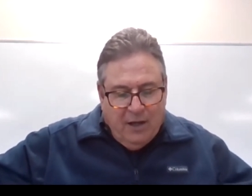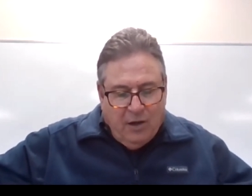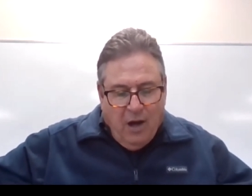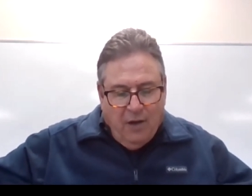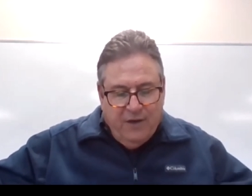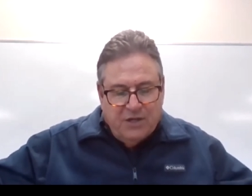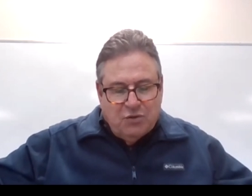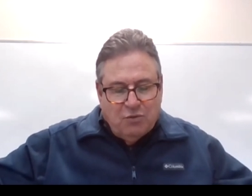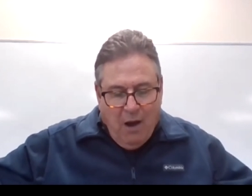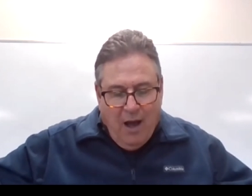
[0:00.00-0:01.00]
and on
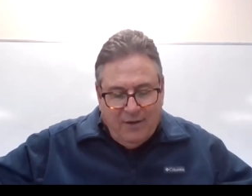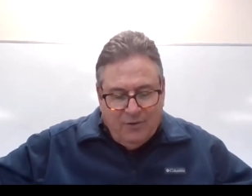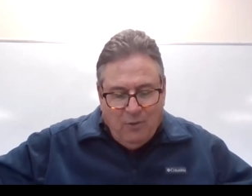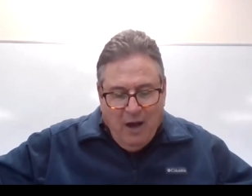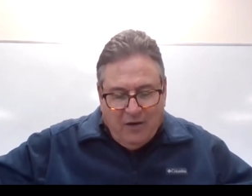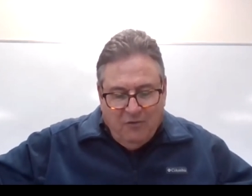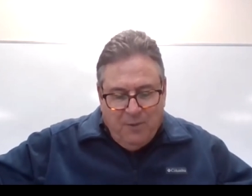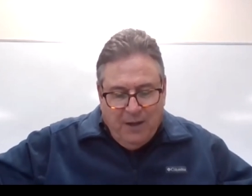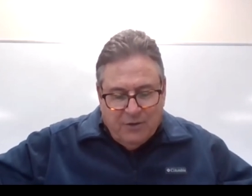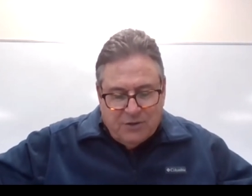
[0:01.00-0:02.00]
this rock, the rock of
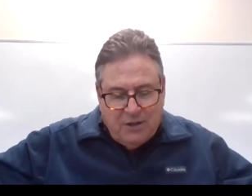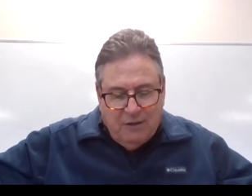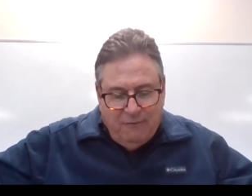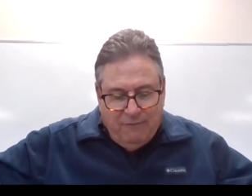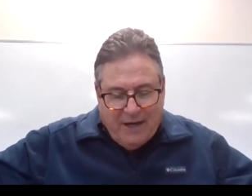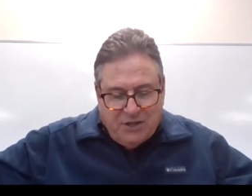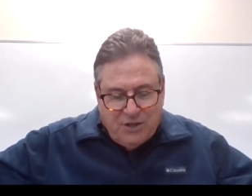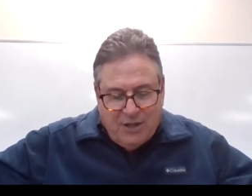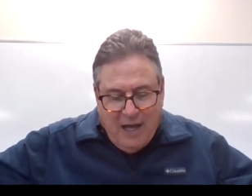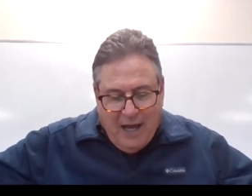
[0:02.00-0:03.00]
Peter's
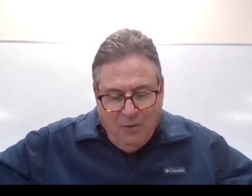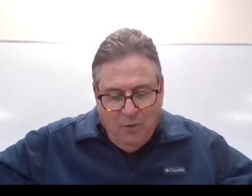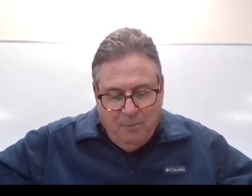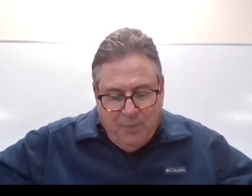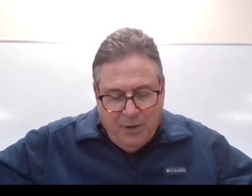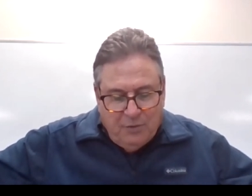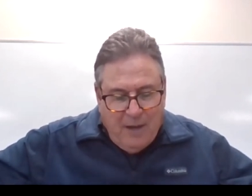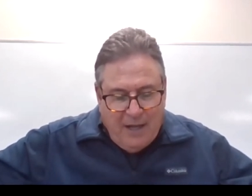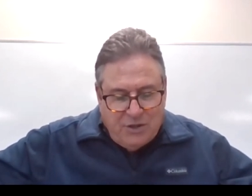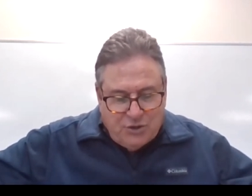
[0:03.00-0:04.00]
confession, I will build
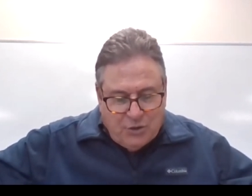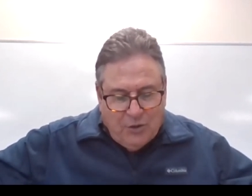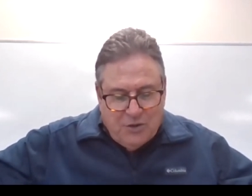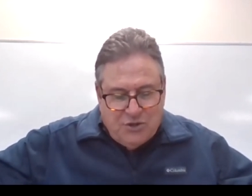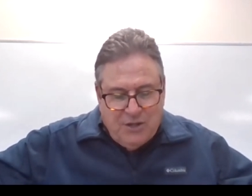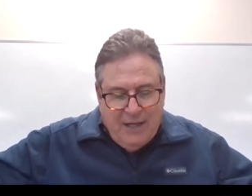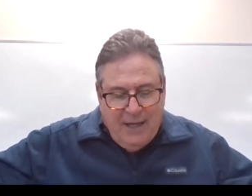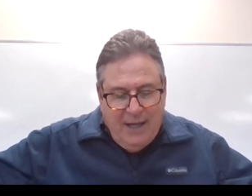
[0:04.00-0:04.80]
my church,